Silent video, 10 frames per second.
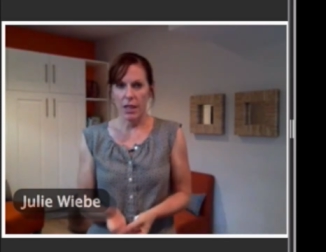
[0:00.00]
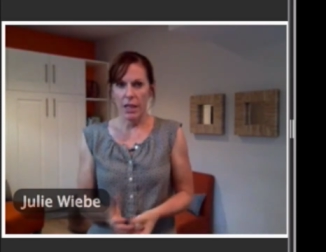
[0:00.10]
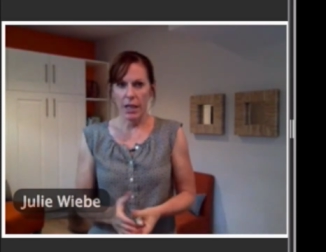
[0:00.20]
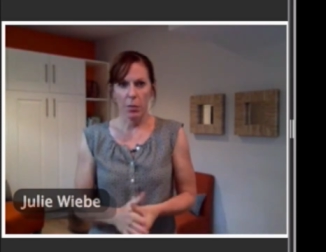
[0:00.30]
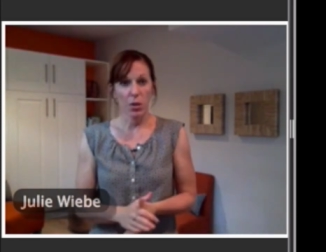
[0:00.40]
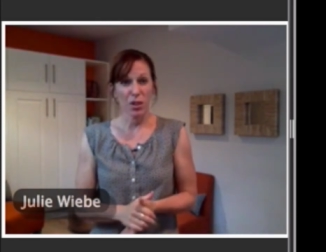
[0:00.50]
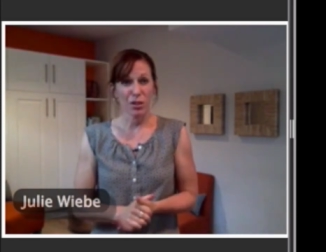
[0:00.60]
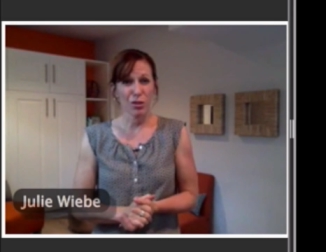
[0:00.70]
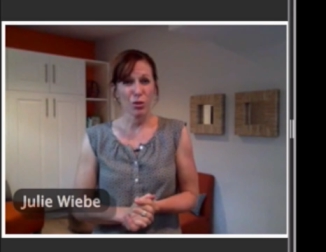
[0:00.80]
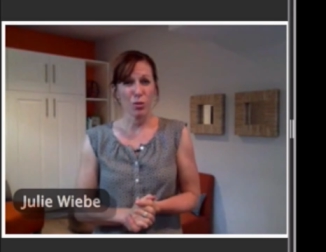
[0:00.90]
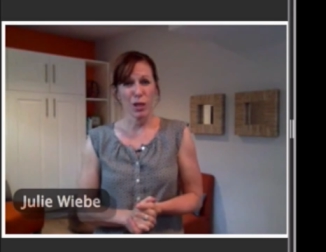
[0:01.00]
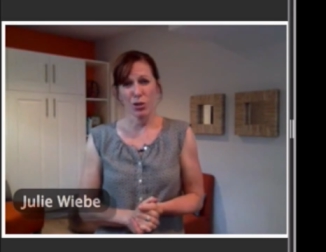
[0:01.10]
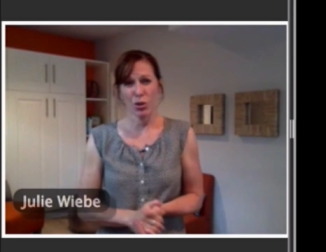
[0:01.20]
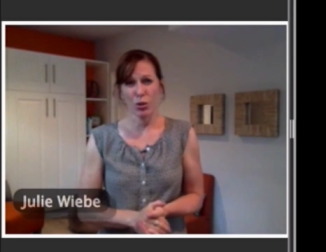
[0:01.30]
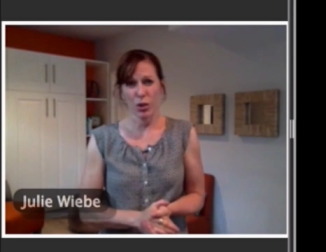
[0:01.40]
the inability to do
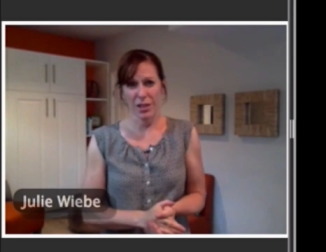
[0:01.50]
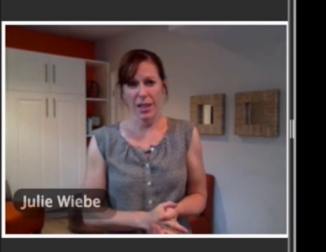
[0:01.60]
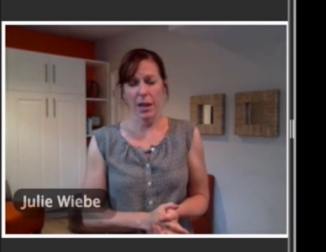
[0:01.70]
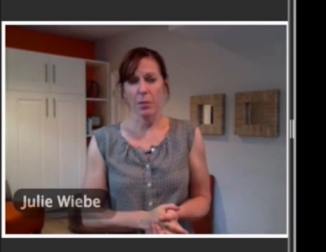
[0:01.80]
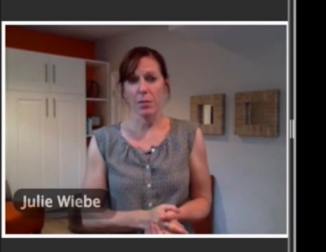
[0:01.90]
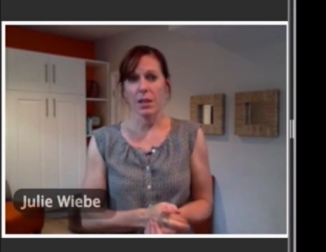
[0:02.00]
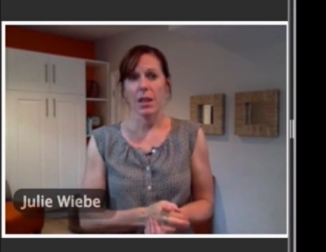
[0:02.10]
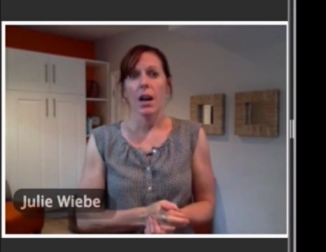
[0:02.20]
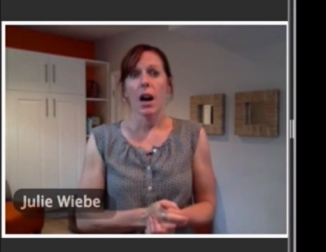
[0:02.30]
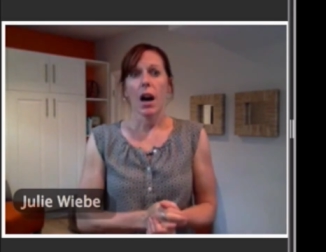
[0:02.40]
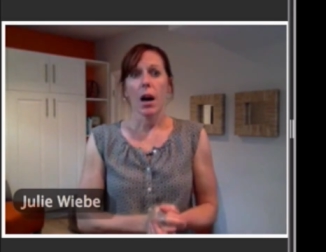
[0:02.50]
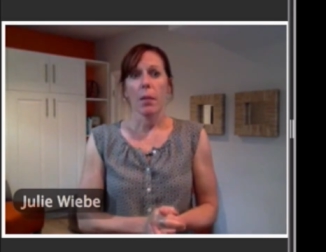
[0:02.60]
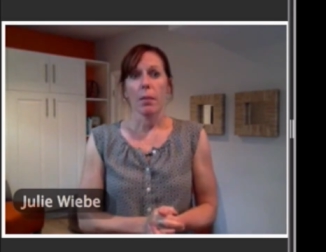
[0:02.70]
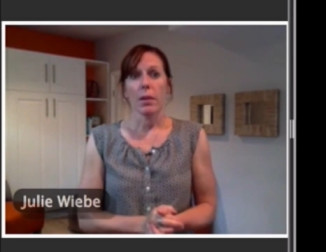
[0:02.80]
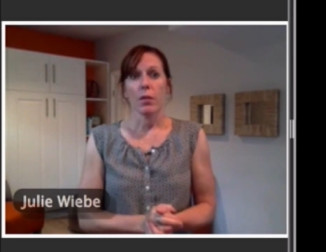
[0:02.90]
internal exams
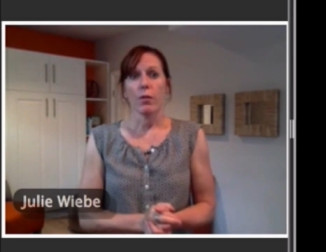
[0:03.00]
um,